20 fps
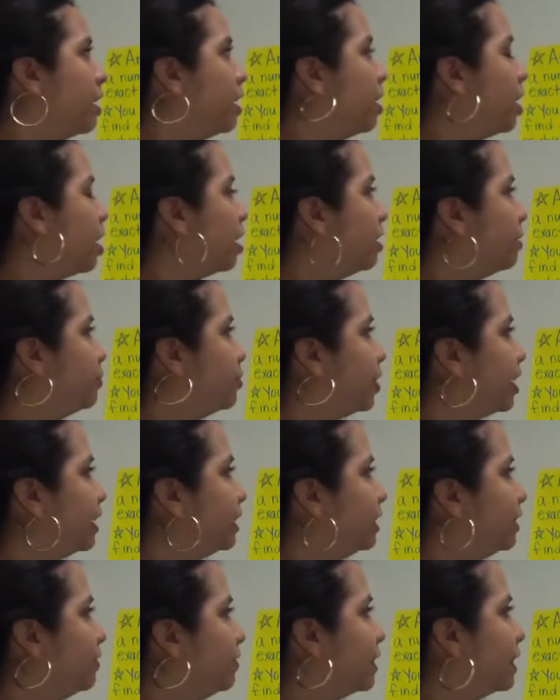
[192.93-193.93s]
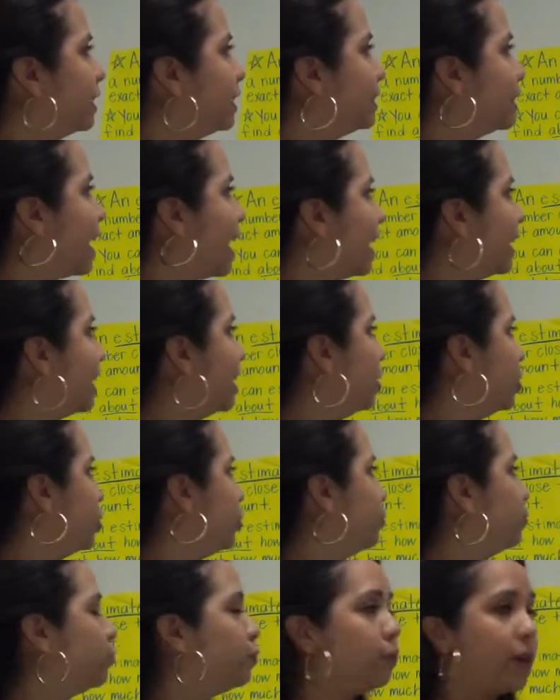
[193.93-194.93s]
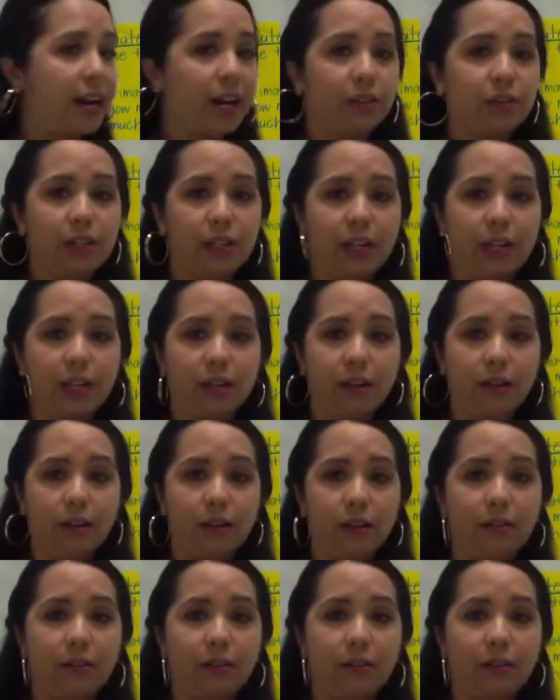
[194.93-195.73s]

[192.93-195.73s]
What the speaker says: Our objective says I can use rounding.